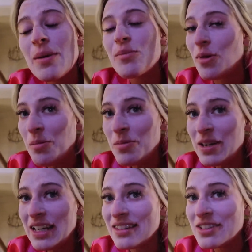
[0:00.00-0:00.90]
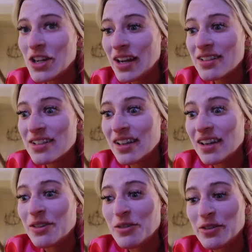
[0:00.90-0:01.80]
probably in the
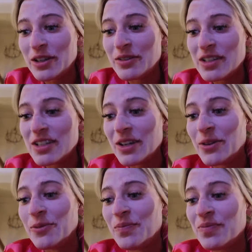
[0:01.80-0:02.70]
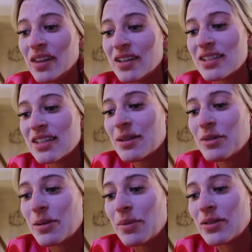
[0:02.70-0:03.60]
gender reveal video, because I think I'm
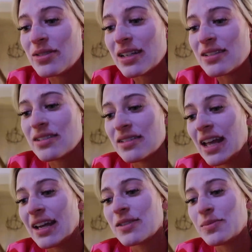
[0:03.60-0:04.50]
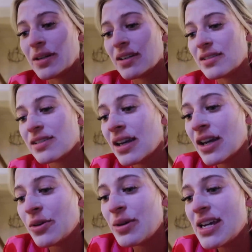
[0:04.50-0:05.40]
going to post that next, because
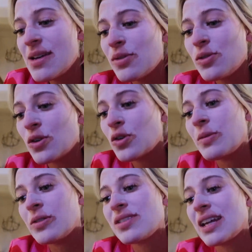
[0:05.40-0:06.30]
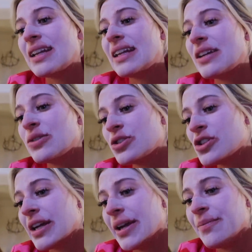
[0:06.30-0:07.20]
we keep almost saying he or
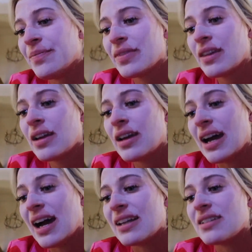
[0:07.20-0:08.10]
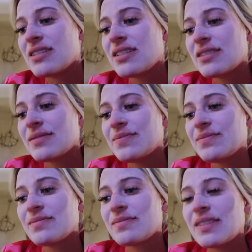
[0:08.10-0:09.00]
she, and
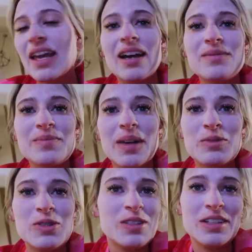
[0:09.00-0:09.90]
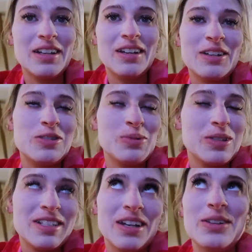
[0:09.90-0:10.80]
yeah, I just want
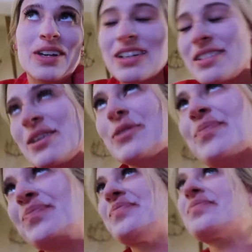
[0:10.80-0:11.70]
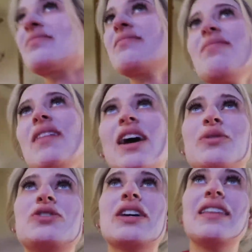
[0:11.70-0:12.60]
to tell you guys, so I
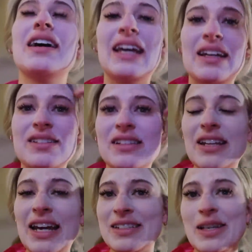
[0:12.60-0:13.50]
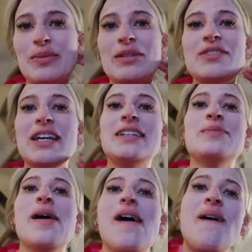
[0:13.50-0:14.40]
will share that next in the next couple of days.
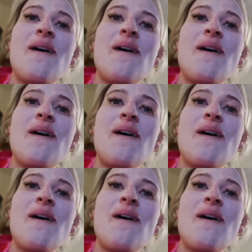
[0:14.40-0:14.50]
But